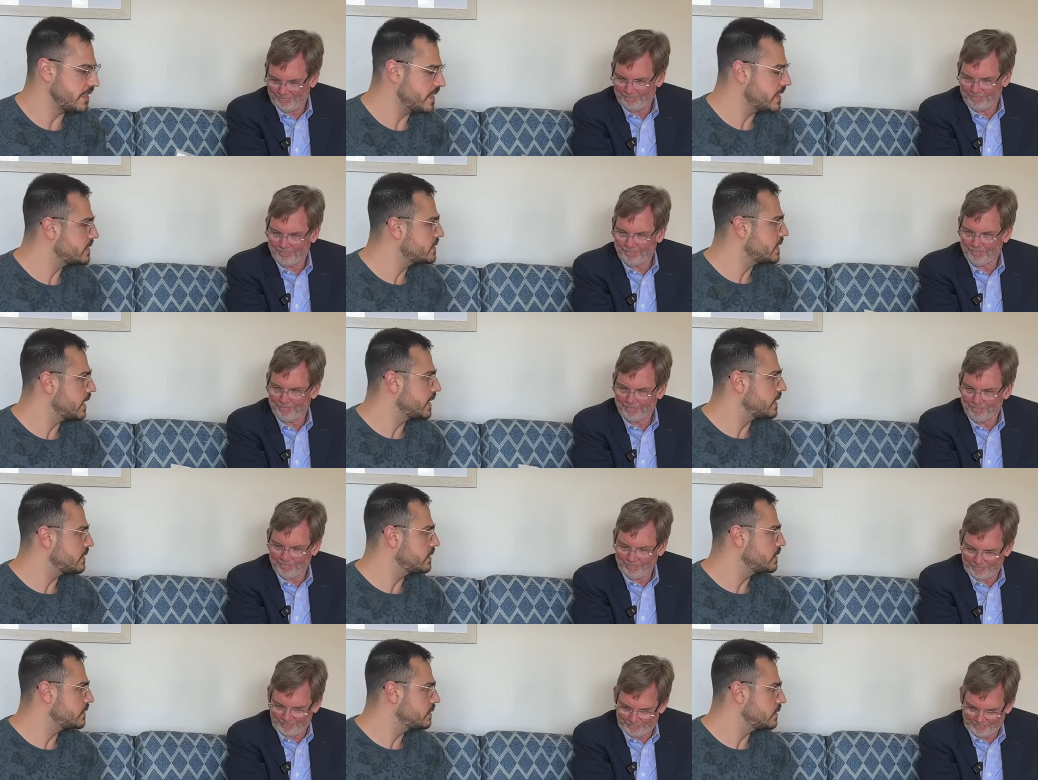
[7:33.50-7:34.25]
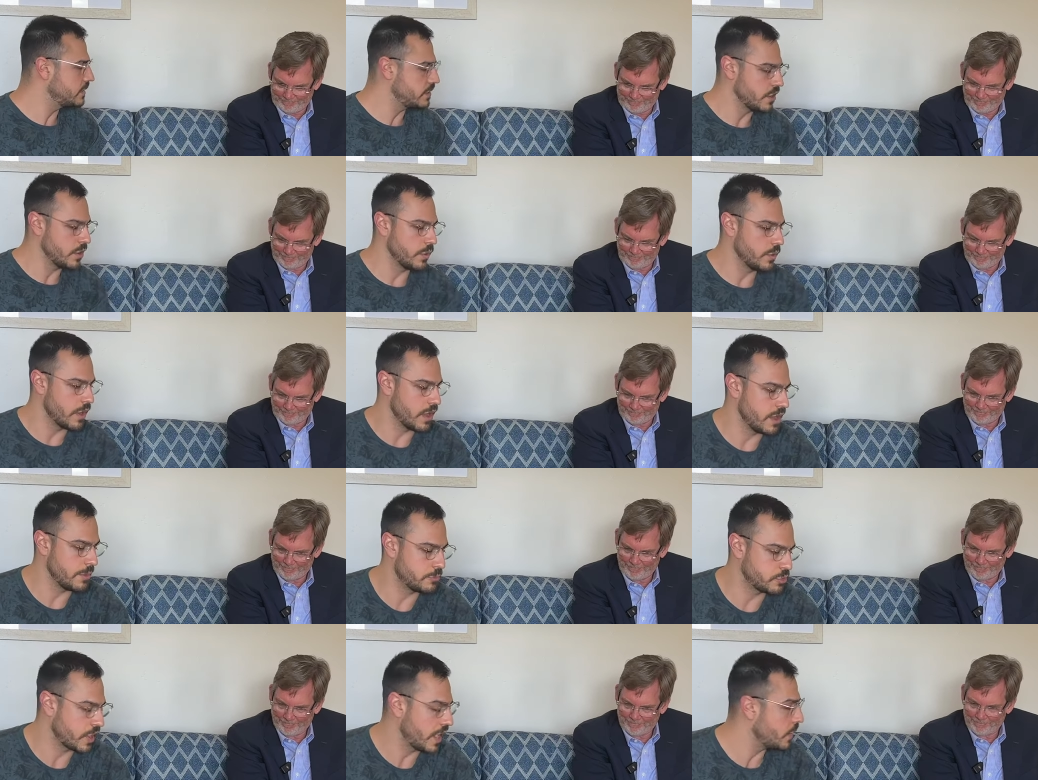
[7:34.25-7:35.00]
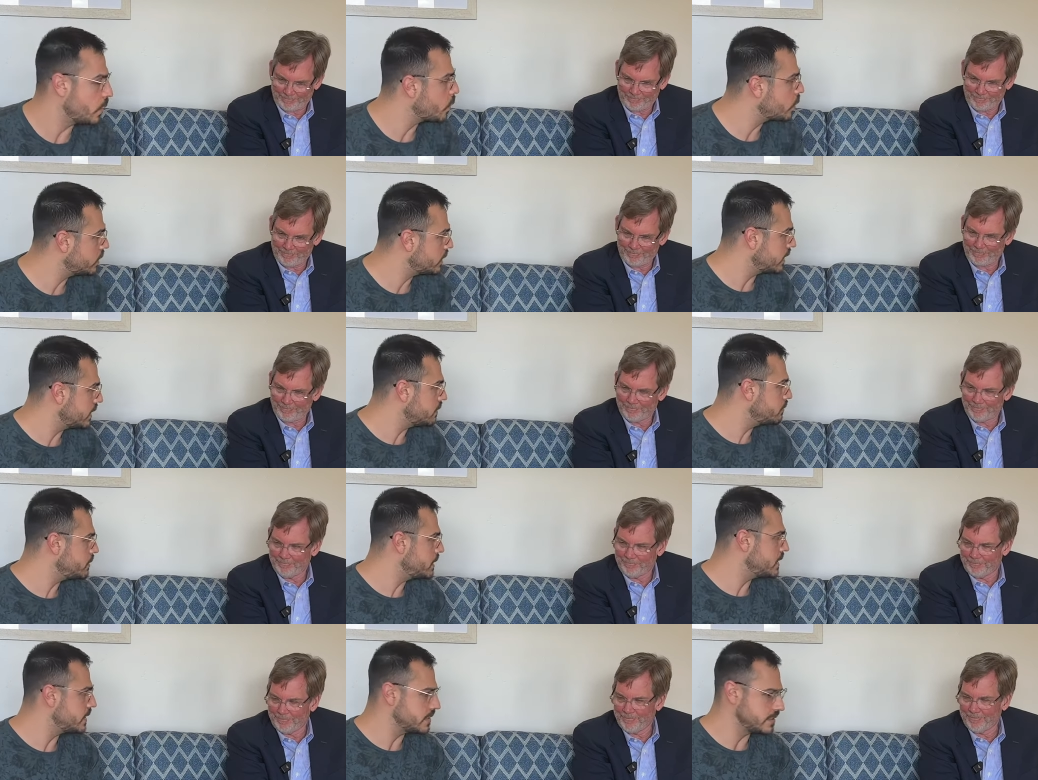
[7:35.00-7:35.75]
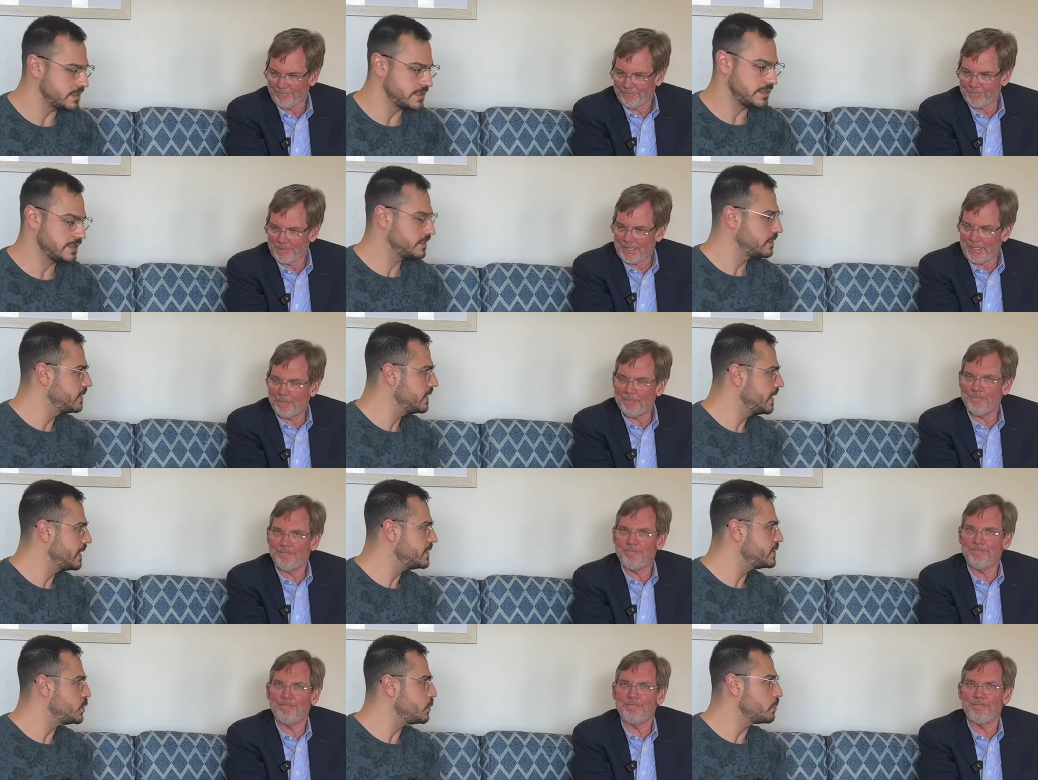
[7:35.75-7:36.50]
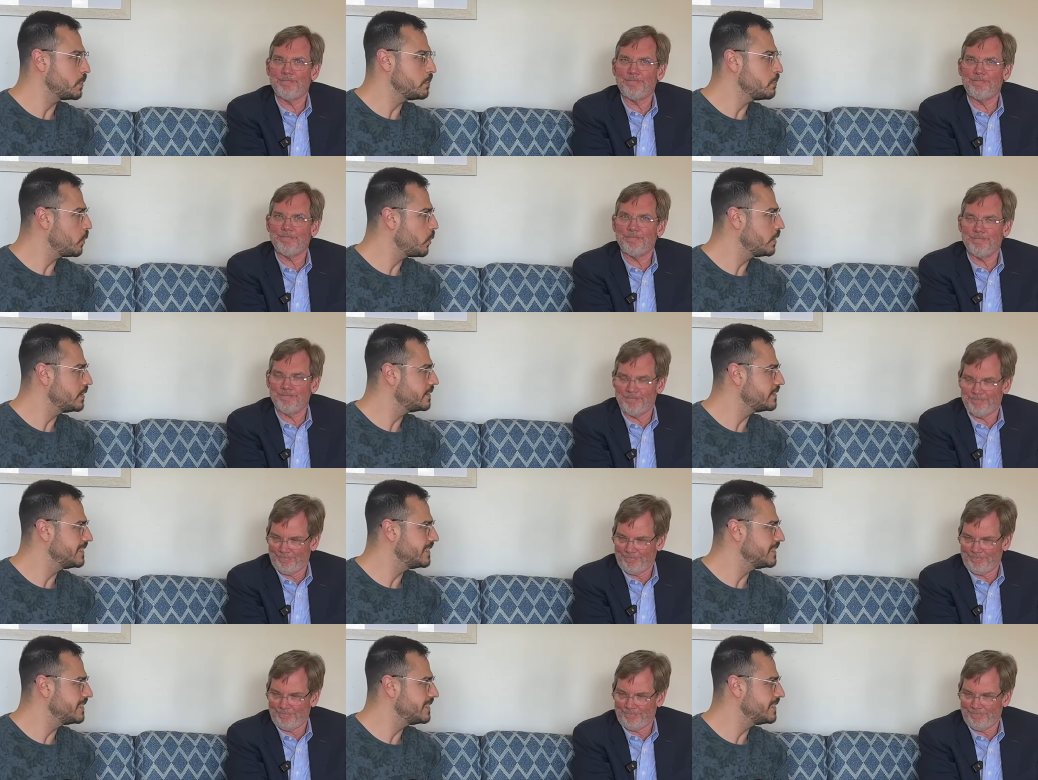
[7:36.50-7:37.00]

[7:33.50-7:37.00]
Speaker 1: this like you know a priority because yep. it's super important.